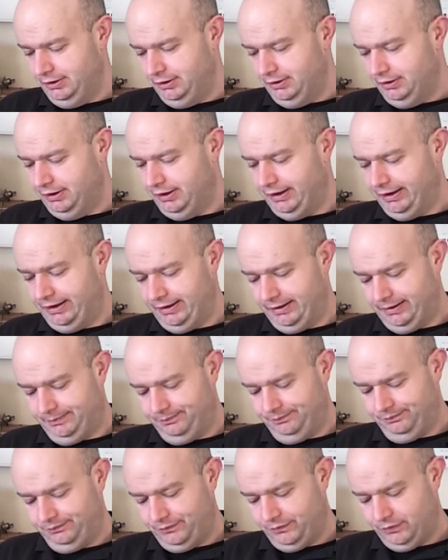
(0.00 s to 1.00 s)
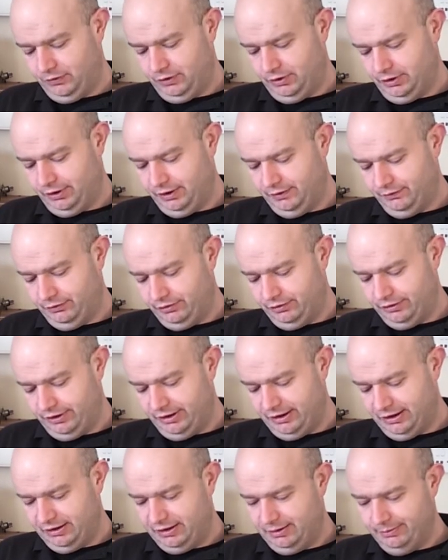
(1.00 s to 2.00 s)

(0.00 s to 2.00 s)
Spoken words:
kind of under a little